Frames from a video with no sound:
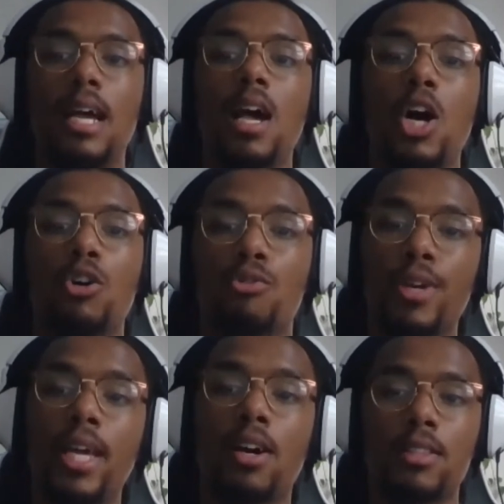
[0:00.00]

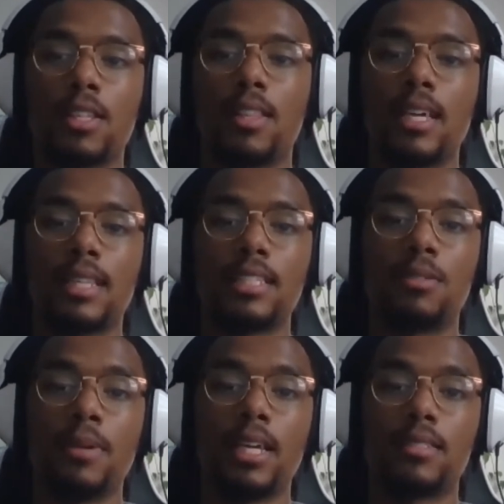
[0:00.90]
agree on the thing that's
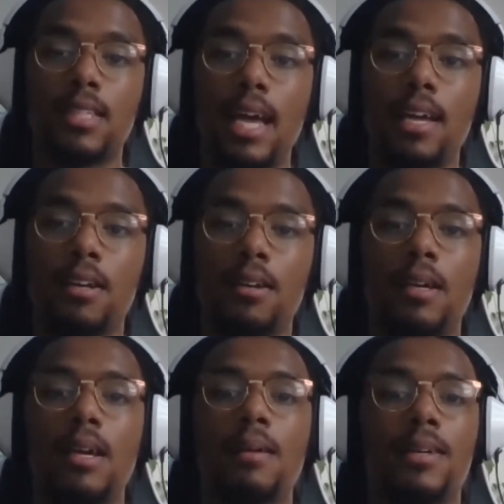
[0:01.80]
being said,
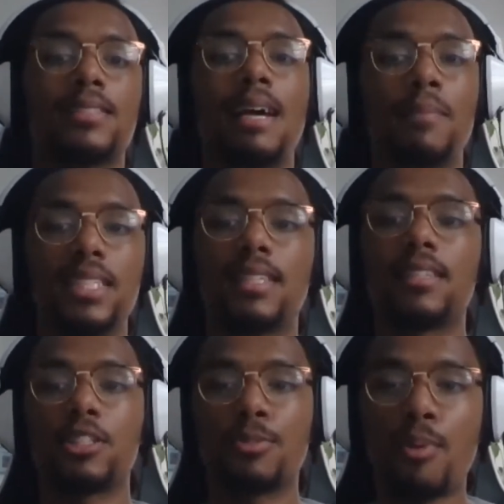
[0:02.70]
because that means that
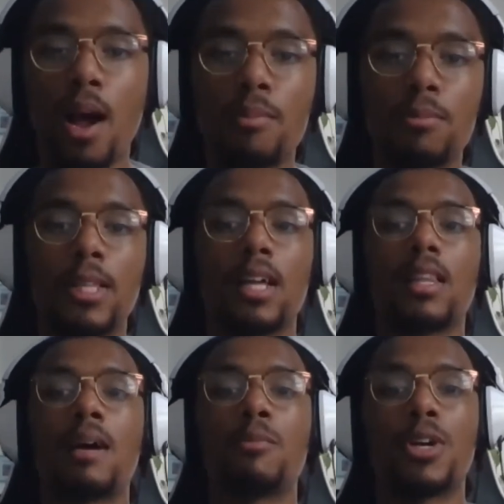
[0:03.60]
there's probably a
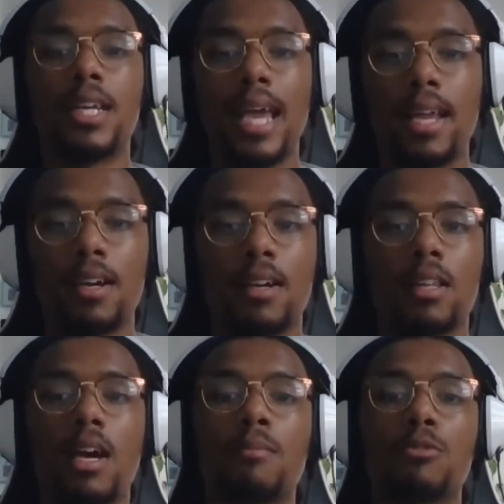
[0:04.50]
lot more data and a
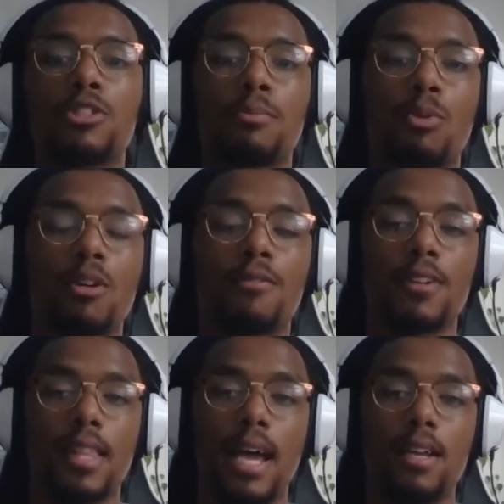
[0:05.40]
lot more support for
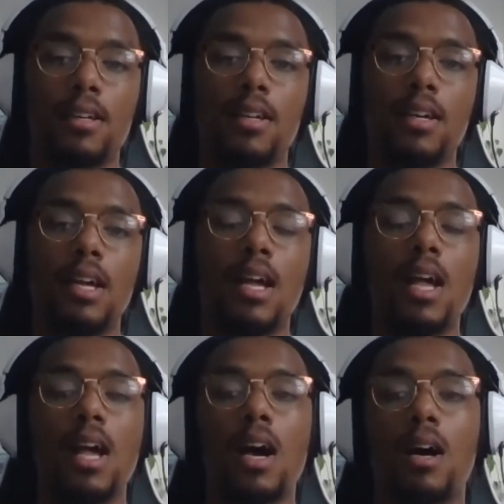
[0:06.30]
that.
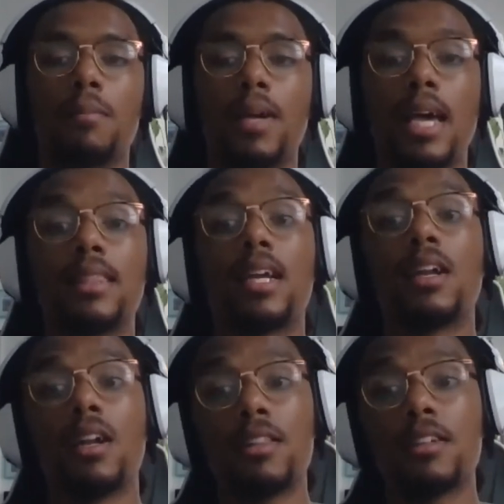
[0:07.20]
And then
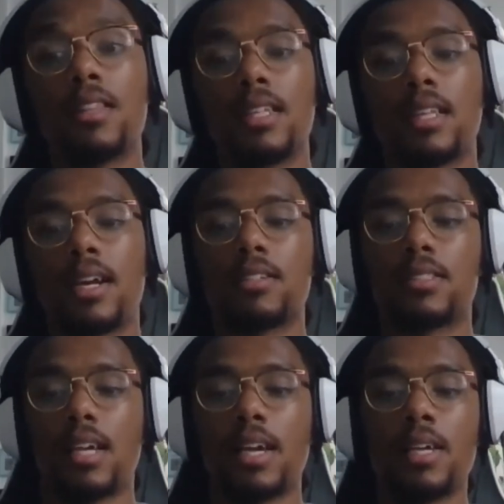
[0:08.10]
another thing that I'll
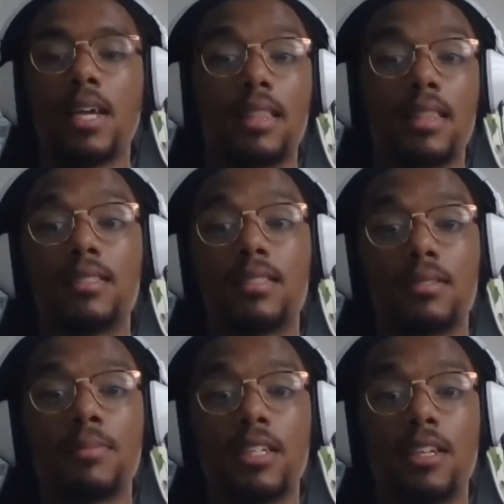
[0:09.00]
say, and this has
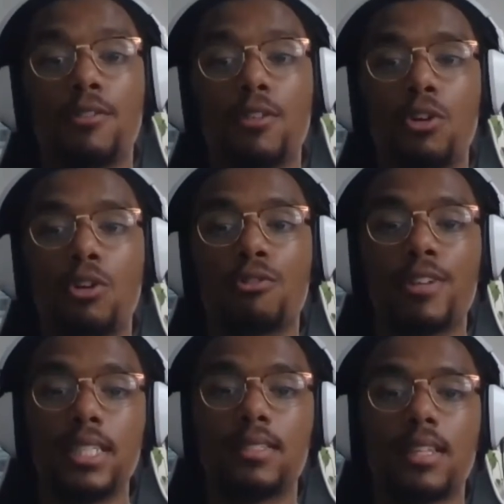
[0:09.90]
been difficult
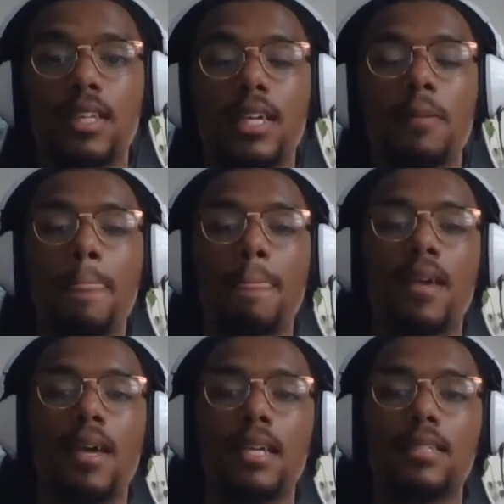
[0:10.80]
recently,
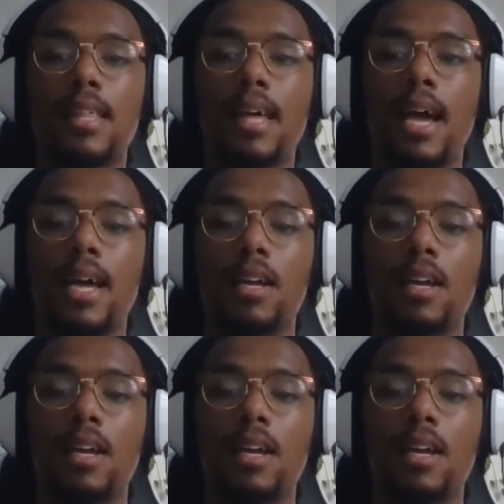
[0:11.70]
is that